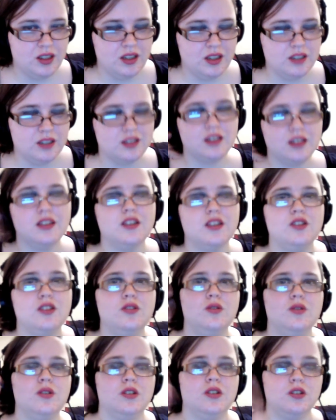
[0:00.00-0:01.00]
It's not like
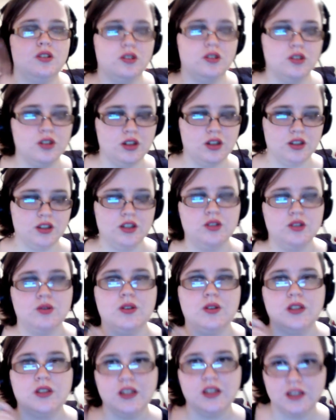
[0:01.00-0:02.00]
you're not
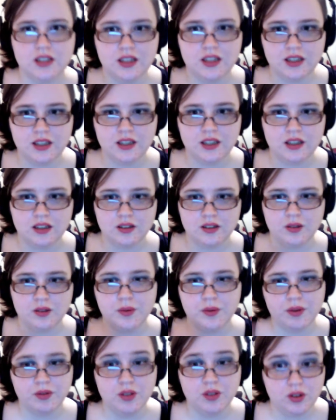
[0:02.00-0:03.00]
drinking tea. I
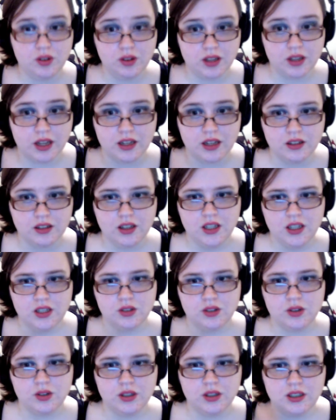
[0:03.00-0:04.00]
mean, if you do that,
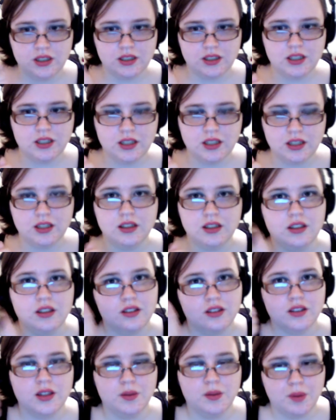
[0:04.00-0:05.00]
drinking tea,
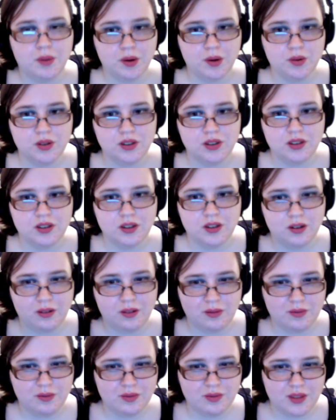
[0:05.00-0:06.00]
listening to
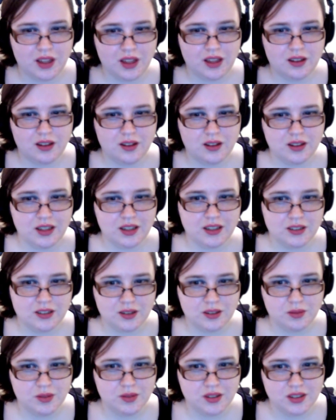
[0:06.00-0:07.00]

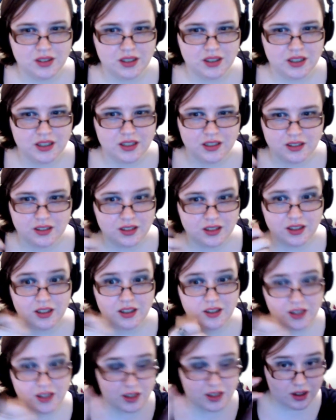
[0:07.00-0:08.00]
classical music, and then suddenly
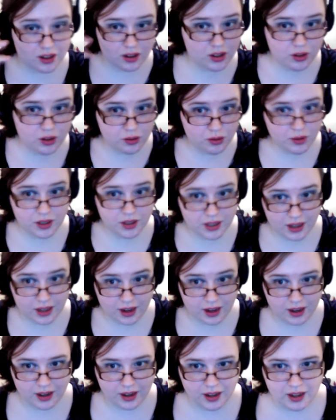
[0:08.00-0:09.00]
you're oh, eureka!